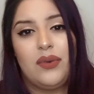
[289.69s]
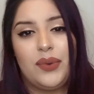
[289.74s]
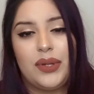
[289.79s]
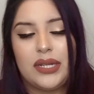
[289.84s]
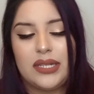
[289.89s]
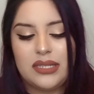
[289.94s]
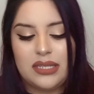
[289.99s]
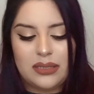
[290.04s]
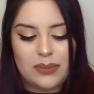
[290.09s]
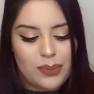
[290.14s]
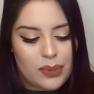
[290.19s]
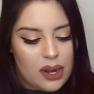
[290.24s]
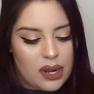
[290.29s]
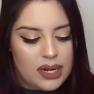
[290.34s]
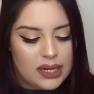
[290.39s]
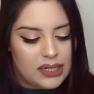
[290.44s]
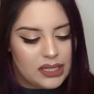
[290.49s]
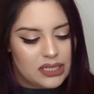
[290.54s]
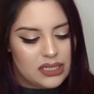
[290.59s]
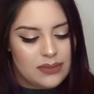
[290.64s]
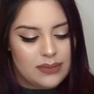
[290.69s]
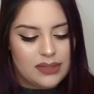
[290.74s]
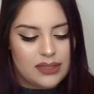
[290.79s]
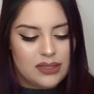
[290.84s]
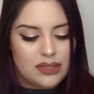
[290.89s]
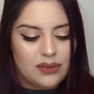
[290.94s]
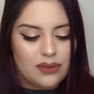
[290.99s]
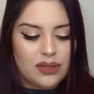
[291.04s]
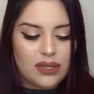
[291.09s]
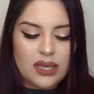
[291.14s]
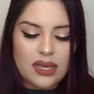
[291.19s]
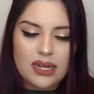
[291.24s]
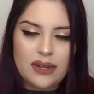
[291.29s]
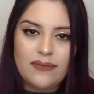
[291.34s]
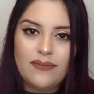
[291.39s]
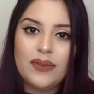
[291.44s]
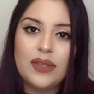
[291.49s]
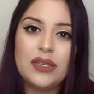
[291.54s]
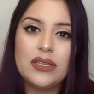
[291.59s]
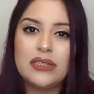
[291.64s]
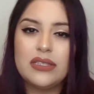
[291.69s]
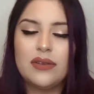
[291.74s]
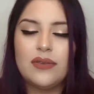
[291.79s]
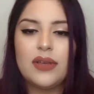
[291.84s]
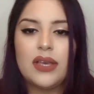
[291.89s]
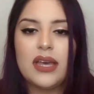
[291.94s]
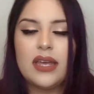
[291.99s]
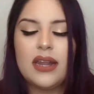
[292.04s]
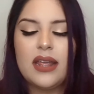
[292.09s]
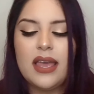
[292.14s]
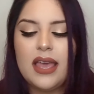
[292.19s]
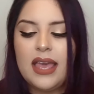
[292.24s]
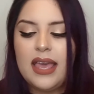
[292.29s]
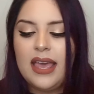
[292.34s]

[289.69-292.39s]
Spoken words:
What is this product? It smells so good. It feels so good.